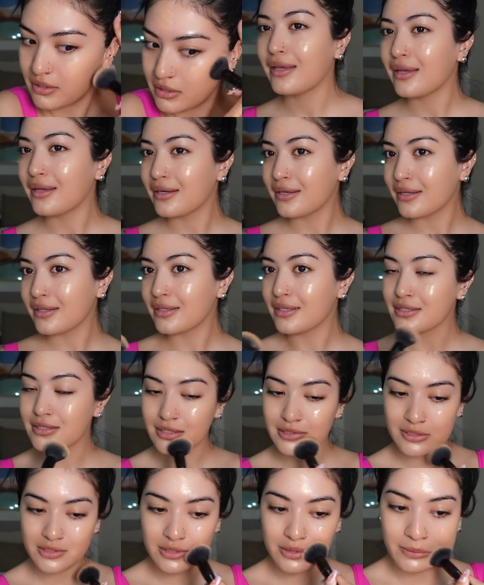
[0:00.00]
And this
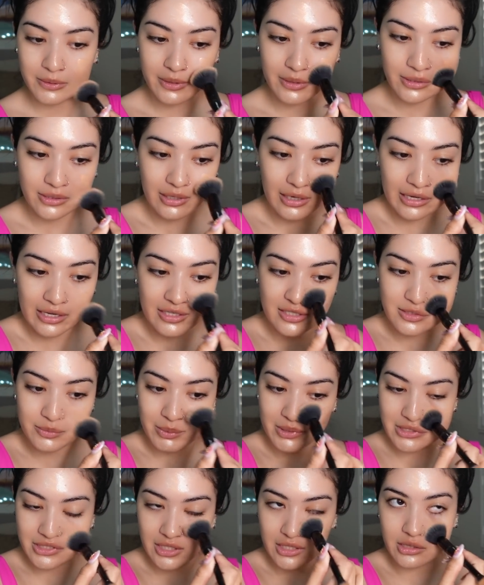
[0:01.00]
looks so good. I
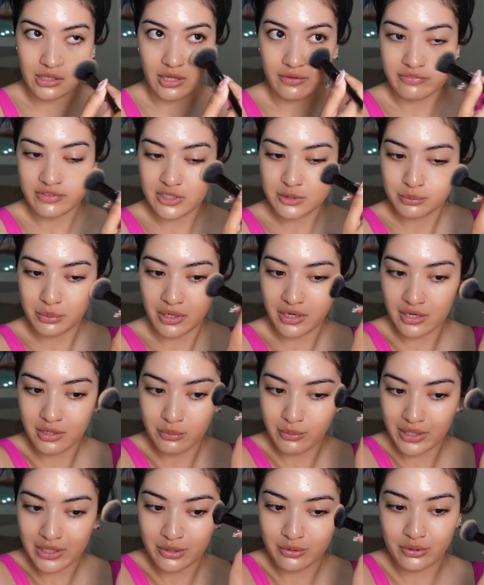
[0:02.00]
especially love this product
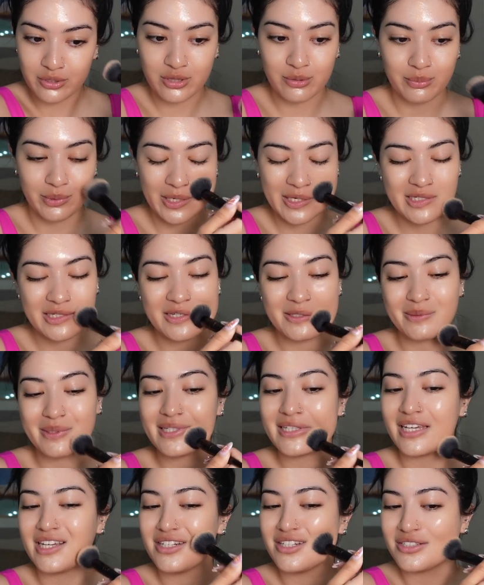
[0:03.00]
when I go to the beach because my
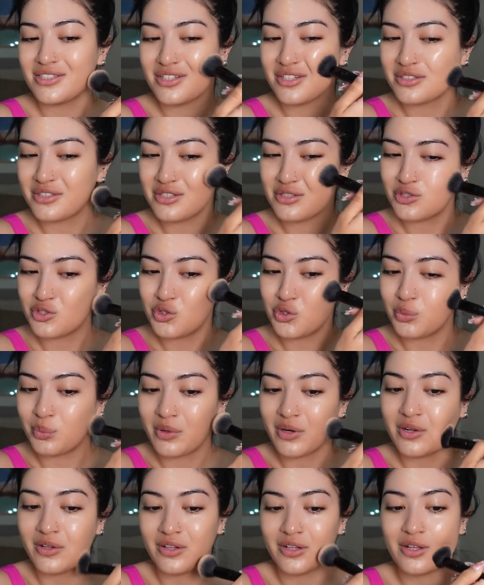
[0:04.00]
skin just looks
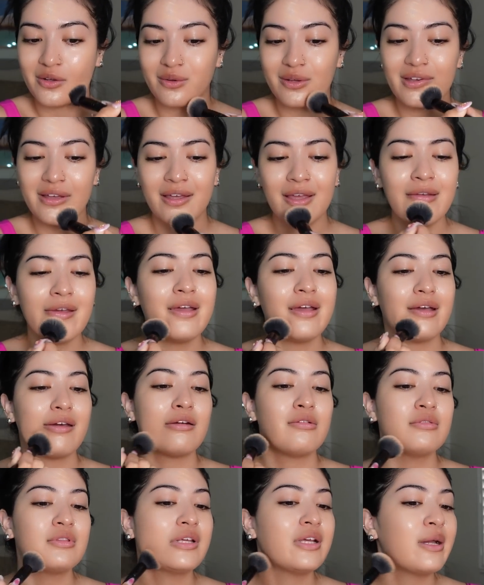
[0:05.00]
super glowy. I
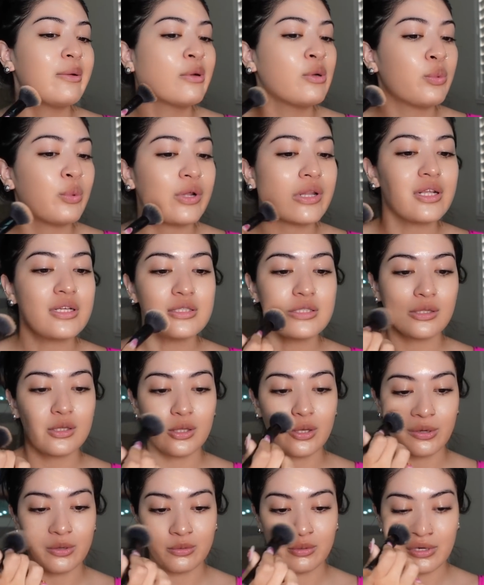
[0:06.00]
don't think I would wear this
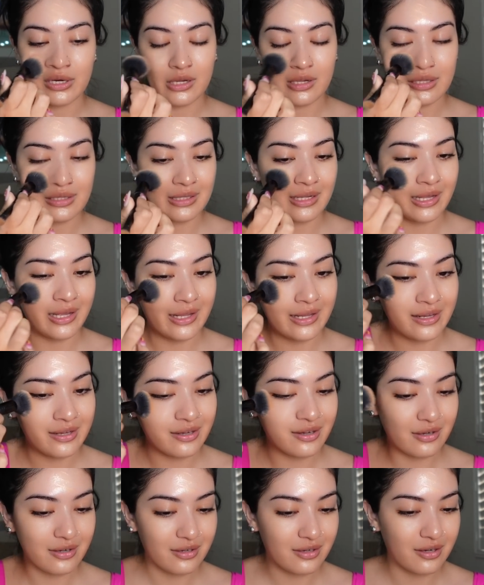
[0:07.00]
alone
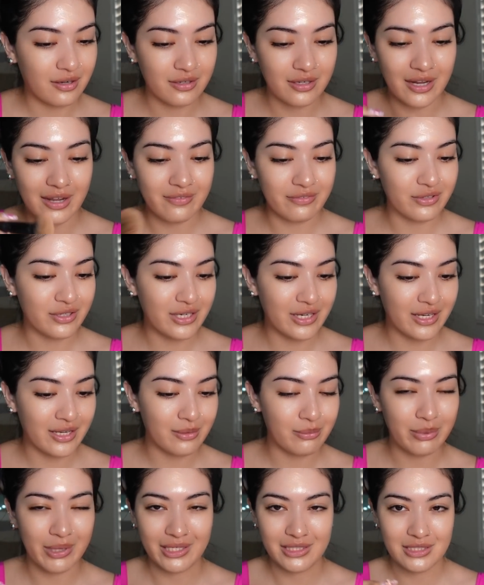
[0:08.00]
like on an everyday
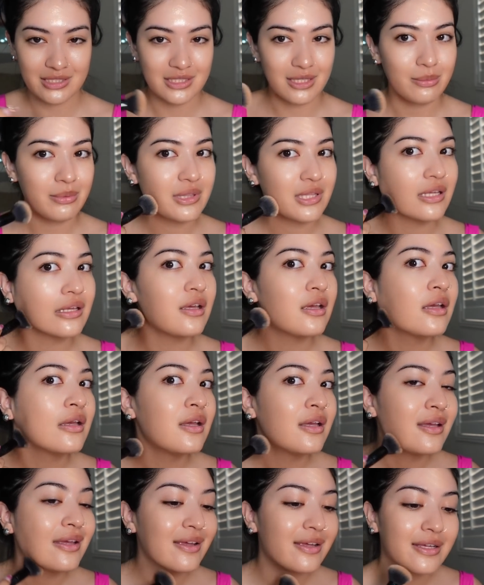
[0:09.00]
basis type of thing
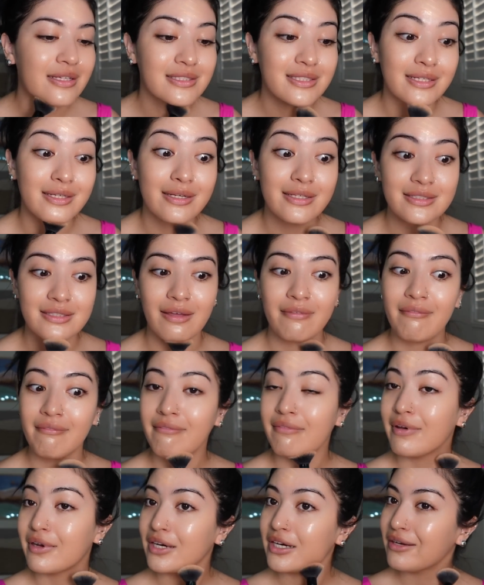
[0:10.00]
because it is
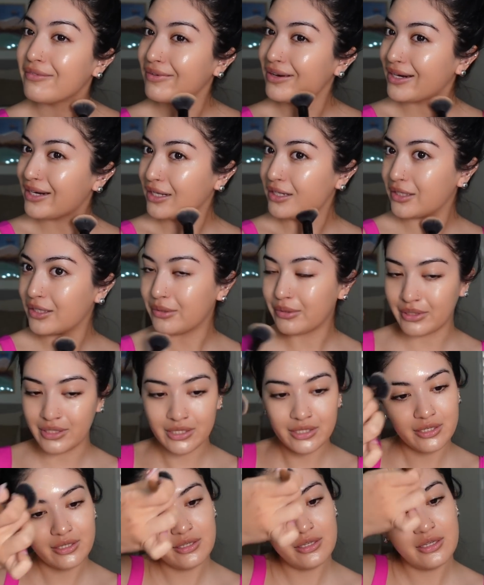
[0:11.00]
very, very glowy.